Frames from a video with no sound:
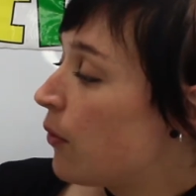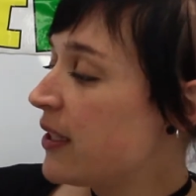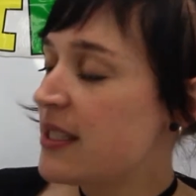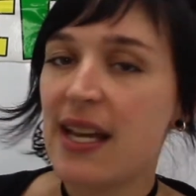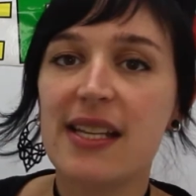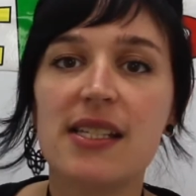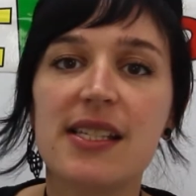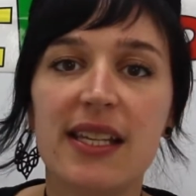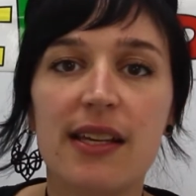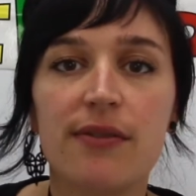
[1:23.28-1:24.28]
we tend
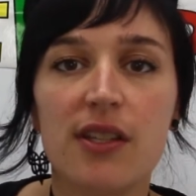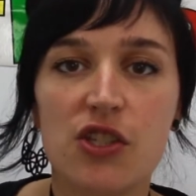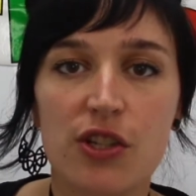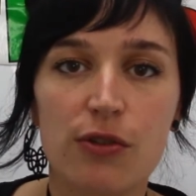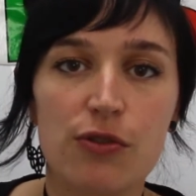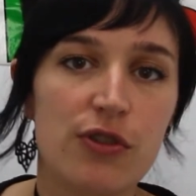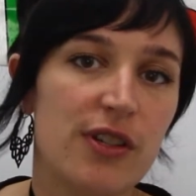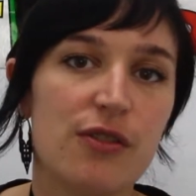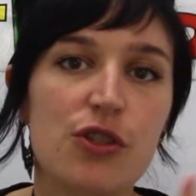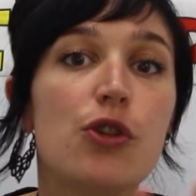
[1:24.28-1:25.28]
to give the
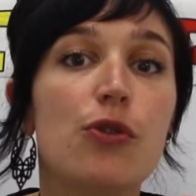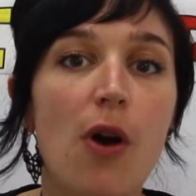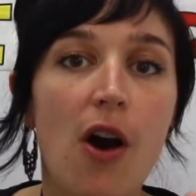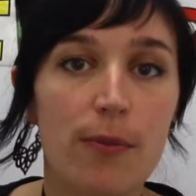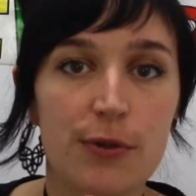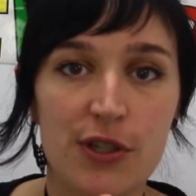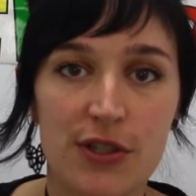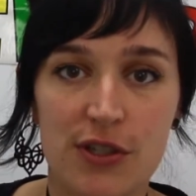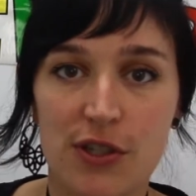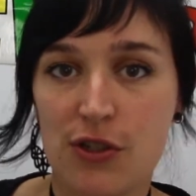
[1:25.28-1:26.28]
children 2
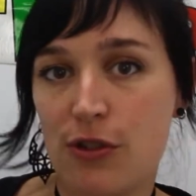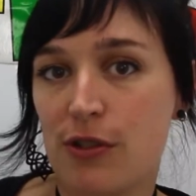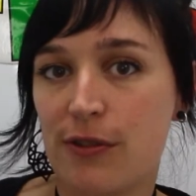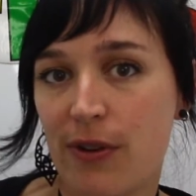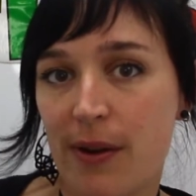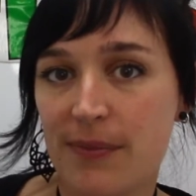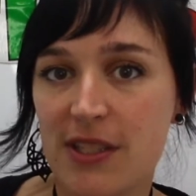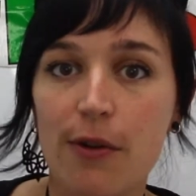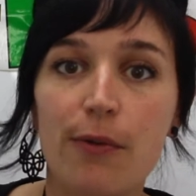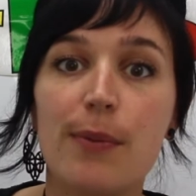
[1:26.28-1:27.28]
options to choose from.
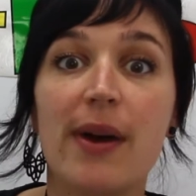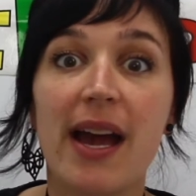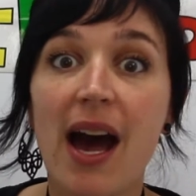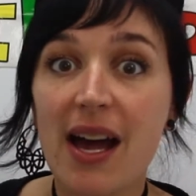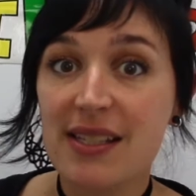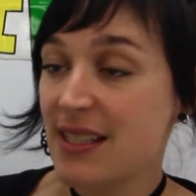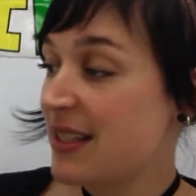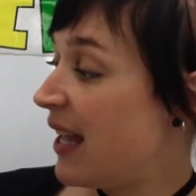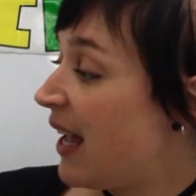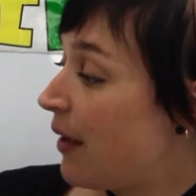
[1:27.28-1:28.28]
So we might ask
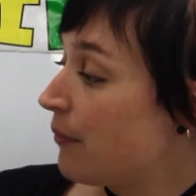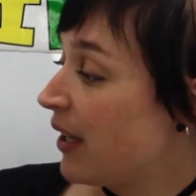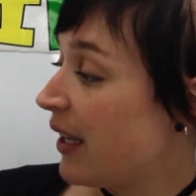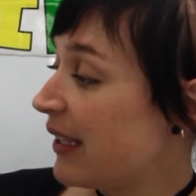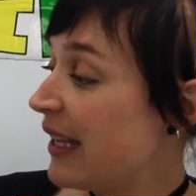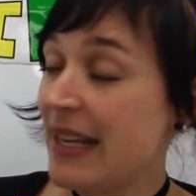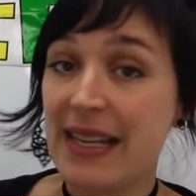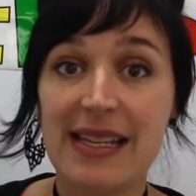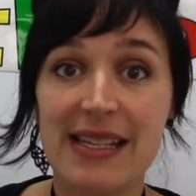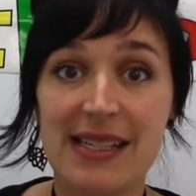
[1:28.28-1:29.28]
them, like,
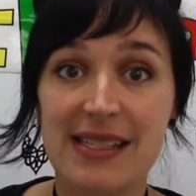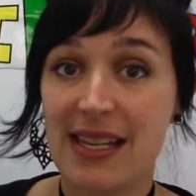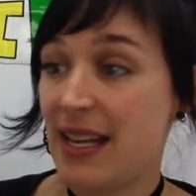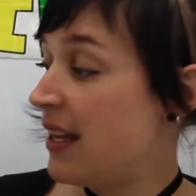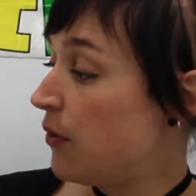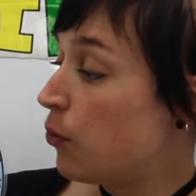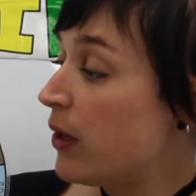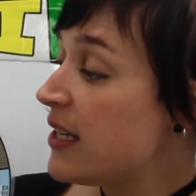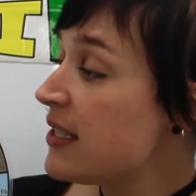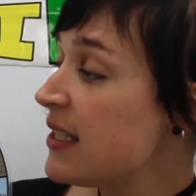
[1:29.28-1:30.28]
is it
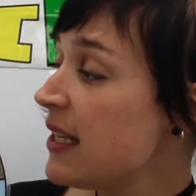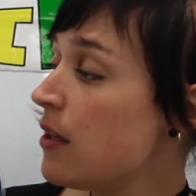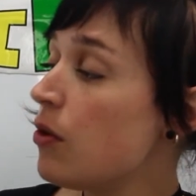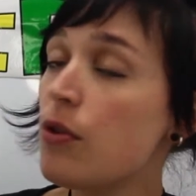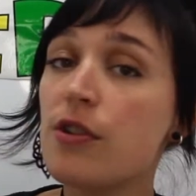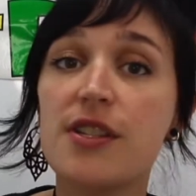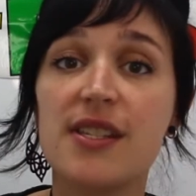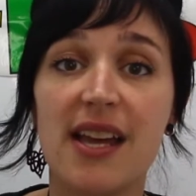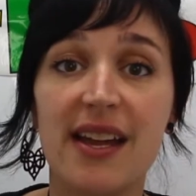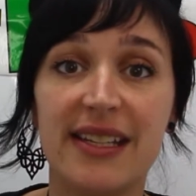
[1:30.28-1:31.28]
windy or
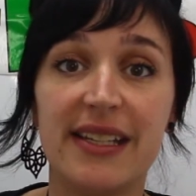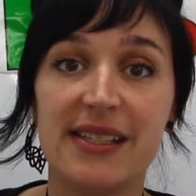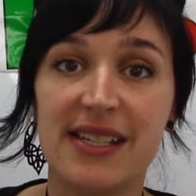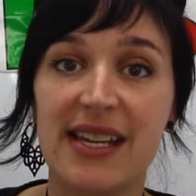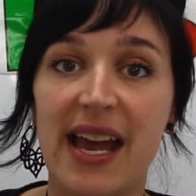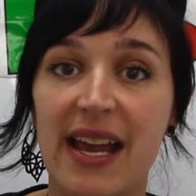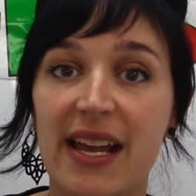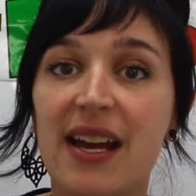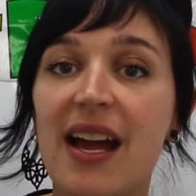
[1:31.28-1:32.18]
sunny today?